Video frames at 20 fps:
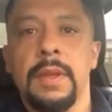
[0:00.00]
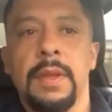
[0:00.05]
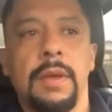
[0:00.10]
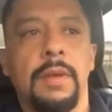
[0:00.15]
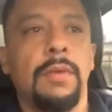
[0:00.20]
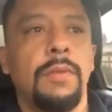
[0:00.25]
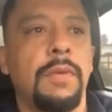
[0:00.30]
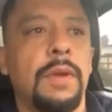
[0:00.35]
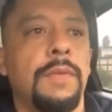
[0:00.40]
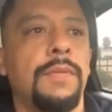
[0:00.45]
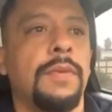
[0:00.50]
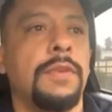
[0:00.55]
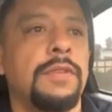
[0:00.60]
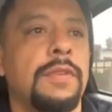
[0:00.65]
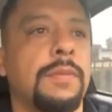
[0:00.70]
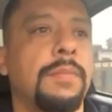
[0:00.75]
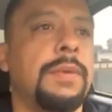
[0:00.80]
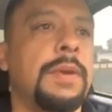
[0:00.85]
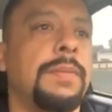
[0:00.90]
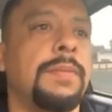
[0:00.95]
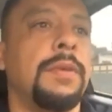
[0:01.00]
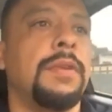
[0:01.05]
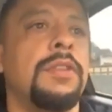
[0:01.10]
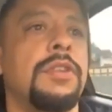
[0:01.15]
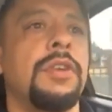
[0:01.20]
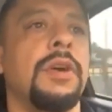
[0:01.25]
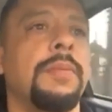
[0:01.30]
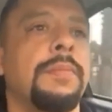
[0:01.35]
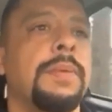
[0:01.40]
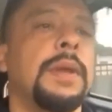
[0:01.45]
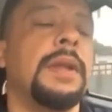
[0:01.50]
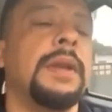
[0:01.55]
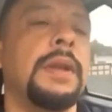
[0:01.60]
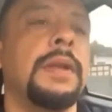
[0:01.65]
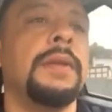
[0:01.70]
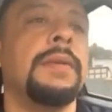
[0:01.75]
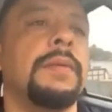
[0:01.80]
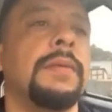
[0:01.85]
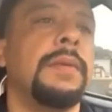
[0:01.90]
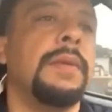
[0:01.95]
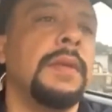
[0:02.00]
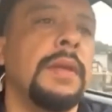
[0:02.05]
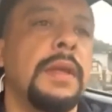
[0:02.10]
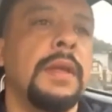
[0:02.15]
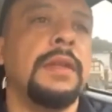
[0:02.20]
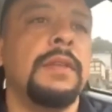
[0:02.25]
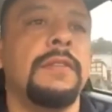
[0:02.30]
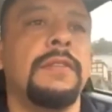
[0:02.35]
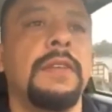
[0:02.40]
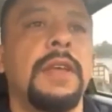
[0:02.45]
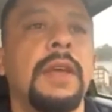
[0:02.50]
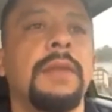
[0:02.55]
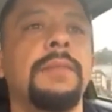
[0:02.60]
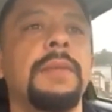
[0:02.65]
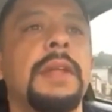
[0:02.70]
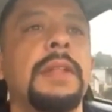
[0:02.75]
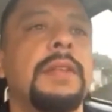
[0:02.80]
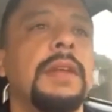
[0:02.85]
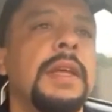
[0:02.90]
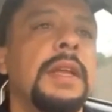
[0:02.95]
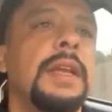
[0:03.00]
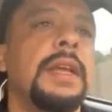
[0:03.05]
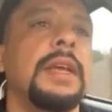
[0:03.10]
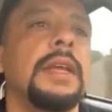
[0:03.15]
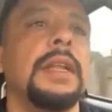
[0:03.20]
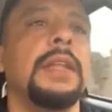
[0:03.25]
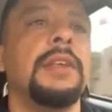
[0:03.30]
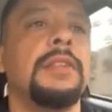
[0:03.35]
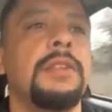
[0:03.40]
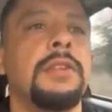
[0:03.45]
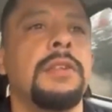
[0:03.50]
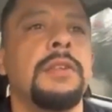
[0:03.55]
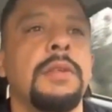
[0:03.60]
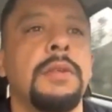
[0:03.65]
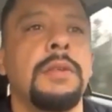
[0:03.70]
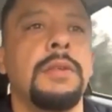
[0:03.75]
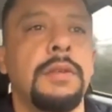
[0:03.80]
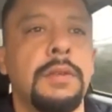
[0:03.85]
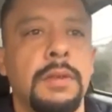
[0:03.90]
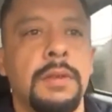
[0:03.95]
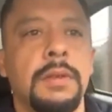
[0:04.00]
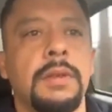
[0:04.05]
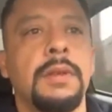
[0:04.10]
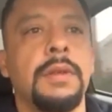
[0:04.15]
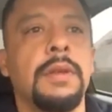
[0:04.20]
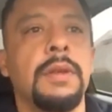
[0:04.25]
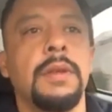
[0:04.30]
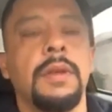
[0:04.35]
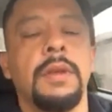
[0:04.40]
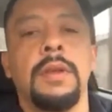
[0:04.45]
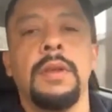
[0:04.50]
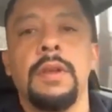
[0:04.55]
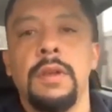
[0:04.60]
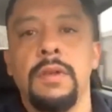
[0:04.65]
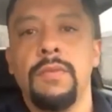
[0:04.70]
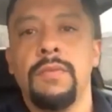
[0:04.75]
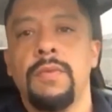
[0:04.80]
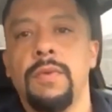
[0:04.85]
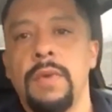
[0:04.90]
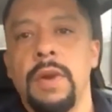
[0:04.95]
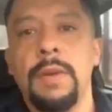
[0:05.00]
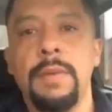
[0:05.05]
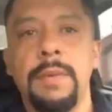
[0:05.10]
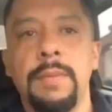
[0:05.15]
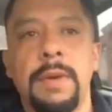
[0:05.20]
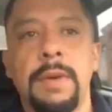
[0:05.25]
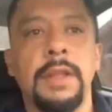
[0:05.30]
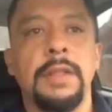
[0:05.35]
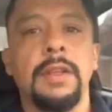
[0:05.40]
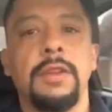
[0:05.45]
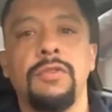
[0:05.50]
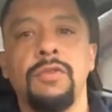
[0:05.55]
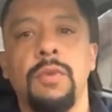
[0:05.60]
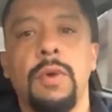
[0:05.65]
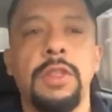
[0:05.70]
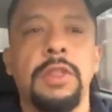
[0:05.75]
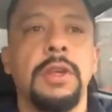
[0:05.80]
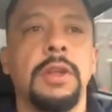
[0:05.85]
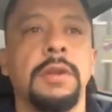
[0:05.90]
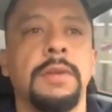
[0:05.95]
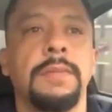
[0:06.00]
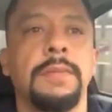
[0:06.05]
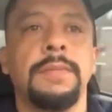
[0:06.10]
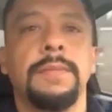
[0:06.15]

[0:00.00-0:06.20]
We'll wait for some people to jump in. Segment in English for everybody that is watching.